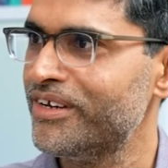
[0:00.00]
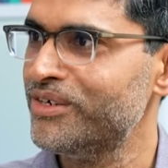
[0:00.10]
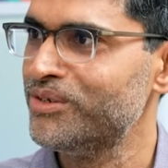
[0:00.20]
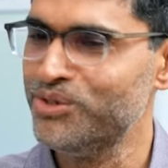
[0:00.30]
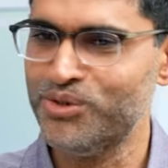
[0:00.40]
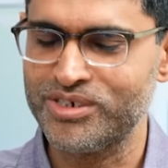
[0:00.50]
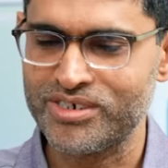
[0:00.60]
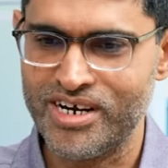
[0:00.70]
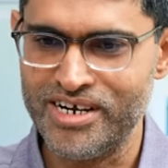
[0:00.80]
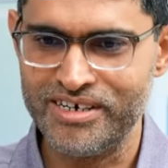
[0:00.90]
You know, you don't
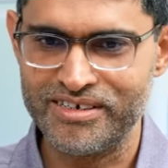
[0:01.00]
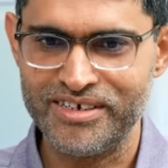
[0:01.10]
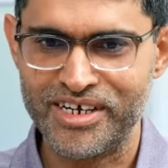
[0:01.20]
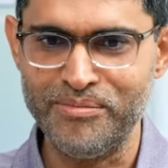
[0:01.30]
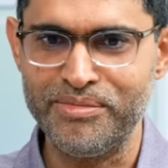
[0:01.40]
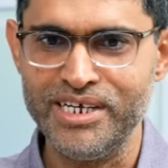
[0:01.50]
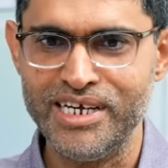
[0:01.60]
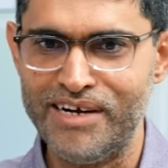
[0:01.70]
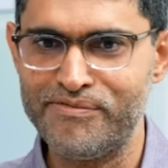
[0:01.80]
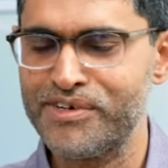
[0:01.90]
start right. a company
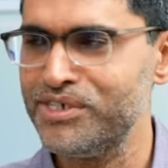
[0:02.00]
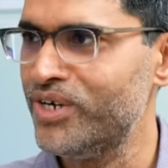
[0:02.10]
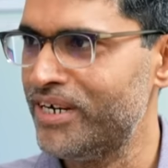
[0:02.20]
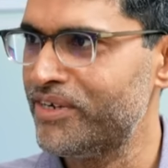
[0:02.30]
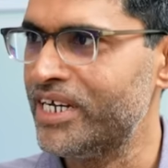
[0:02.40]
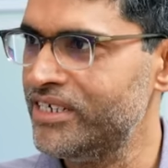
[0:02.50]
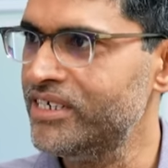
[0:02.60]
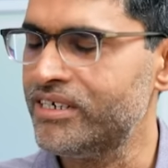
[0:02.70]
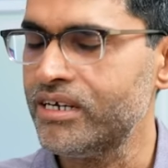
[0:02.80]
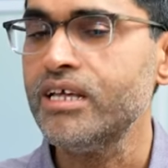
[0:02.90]
after you have an
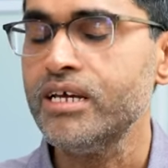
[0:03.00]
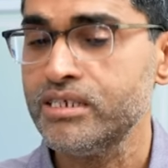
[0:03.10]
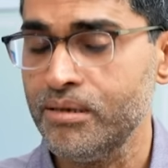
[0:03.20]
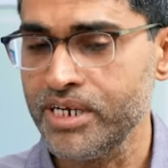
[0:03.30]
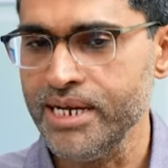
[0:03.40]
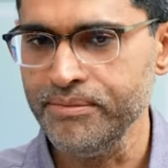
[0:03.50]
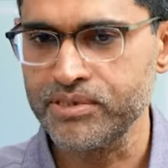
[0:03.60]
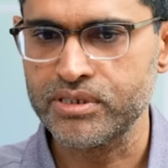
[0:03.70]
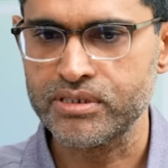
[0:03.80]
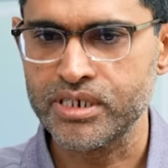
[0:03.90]
idea. Correct.
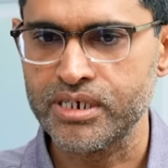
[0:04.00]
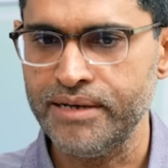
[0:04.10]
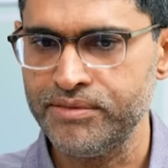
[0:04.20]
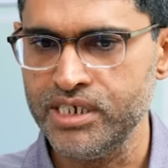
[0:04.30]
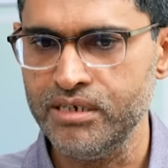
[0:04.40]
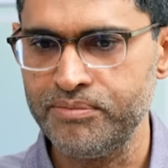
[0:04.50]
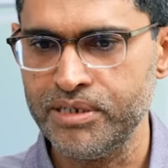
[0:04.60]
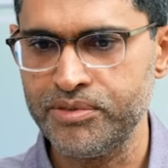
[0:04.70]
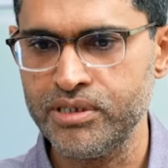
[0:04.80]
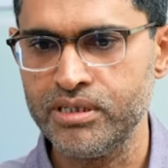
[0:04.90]
Sometimes uh, I've seen
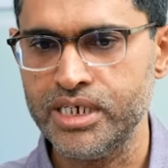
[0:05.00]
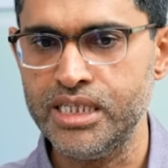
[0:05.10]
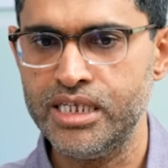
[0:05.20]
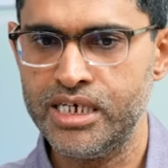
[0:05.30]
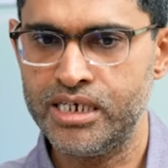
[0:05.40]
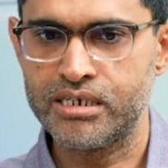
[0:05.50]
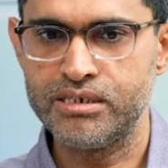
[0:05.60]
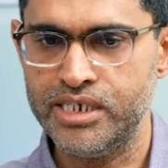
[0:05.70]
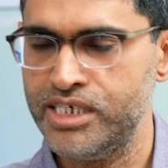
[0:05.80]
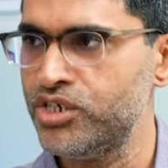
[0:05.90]
people in their
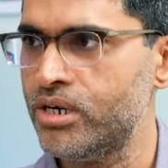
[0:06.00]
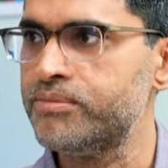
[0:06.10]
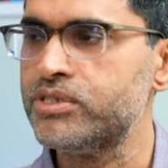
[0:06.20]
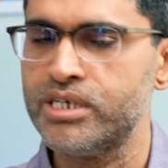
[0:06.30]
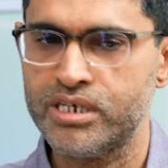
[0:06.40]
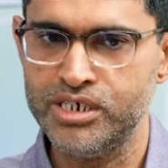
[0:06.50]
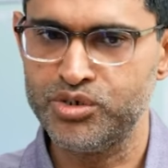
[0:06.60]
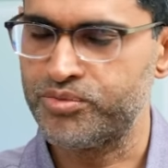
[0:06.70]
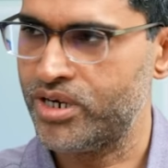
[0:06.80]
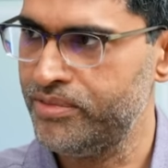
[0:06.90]
day jobs, they run
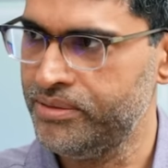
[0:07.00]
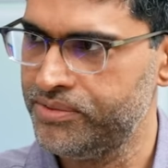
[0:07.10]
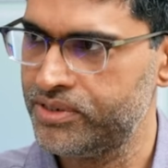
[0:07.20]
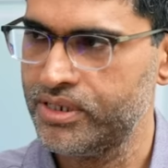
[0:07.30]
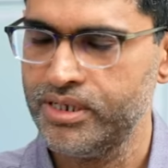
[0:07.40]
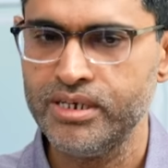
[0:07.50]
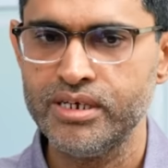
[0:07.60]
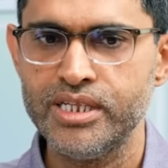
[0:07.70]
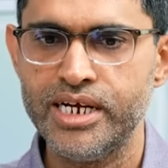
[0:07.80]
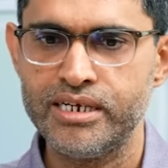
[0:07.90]
into problems. Yeah.
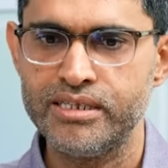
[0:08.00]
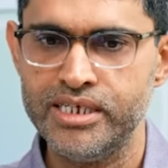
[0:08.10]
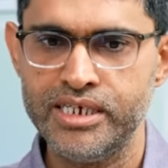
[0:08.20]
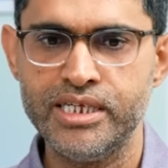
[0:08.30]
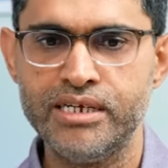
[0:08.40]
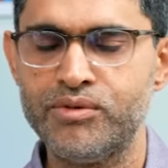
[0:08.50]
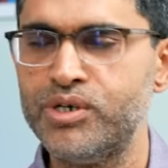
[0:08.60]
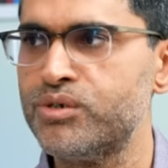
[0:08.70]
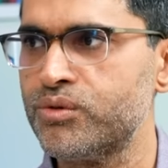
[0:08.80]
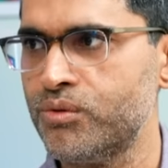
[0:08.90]
That they then
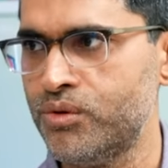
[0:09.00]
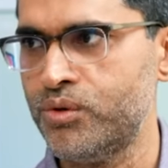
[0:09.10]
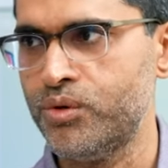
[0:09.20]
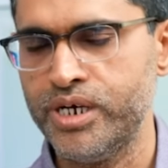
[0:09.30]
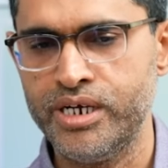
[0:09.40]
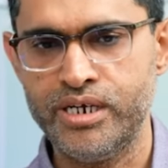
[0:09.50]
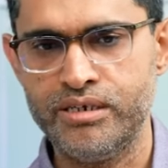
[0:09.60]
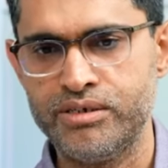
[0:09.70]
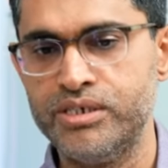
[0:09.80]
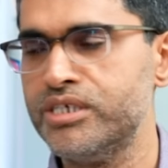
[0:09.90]
want to go
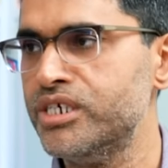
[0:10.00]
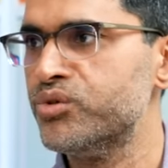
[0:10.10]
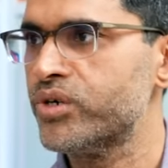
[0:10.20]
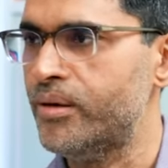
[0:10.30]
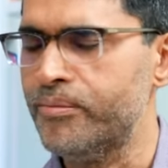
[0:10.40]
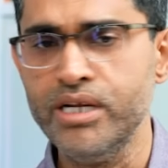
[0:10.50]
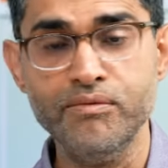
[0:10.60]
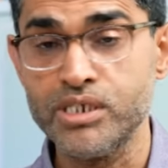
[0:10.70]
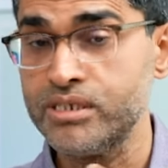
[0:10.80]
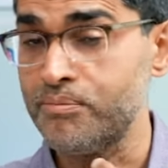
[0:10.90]
and turn it into a company, right.
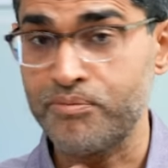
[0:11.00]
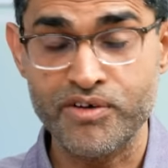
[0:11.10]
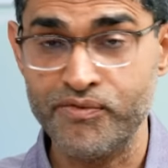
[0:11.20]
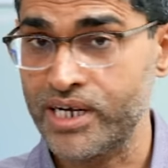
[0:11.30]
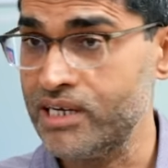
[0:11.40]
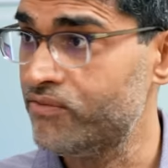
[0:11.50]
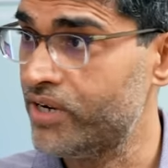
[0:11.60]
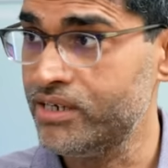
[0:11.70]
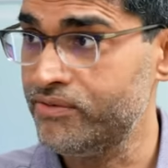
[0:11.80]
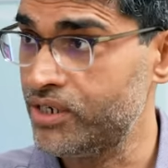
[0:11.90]
which is a perfectly
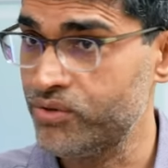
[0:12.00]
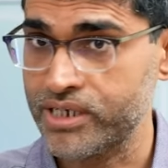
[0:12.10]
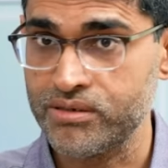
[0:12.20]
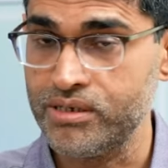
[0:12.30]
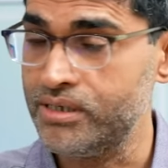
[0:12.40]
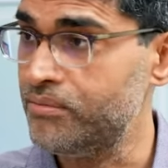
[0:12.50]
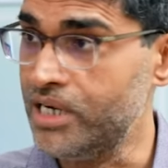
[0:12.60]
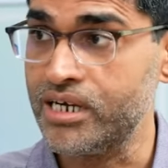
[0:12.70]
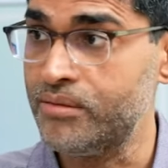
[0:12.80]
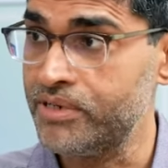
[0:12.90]
fine way to mm-hmm. actually mm-hmm.
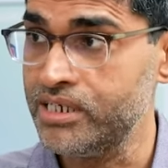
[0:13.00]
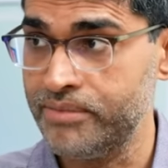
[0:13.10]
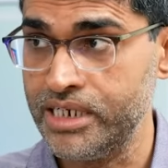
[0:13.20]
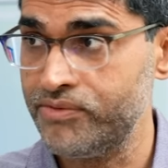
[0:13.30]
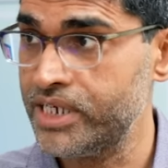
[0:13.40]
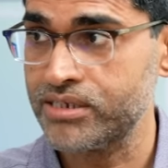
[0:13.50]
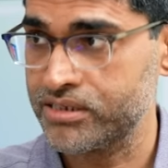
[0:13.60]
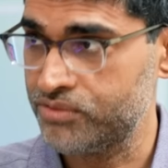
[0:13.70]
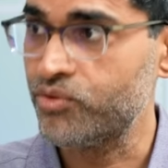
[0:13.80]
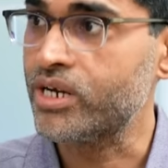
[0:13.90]
build companies. Many right. very
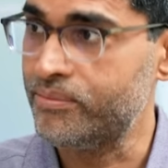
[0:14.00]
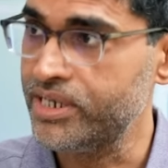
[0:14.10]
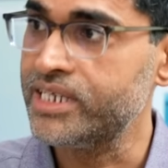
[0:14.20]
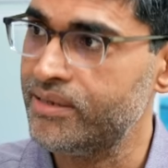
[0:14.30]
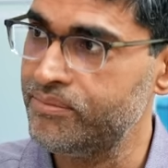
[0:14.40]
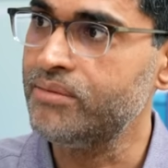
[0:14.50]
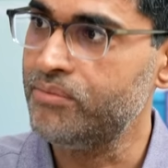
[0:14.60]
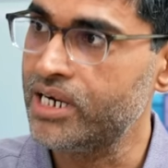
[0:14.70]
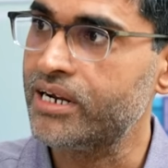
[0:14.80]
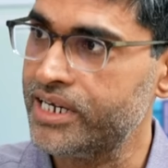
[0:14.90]
successful companies have been
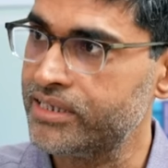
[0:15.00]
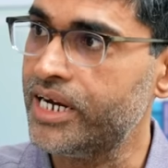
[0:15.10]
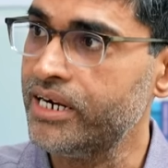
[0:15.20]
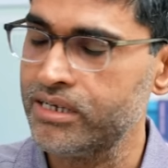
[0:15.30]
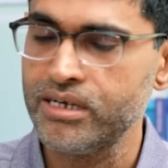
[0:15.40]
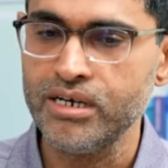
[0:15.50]
built like that. Yeah.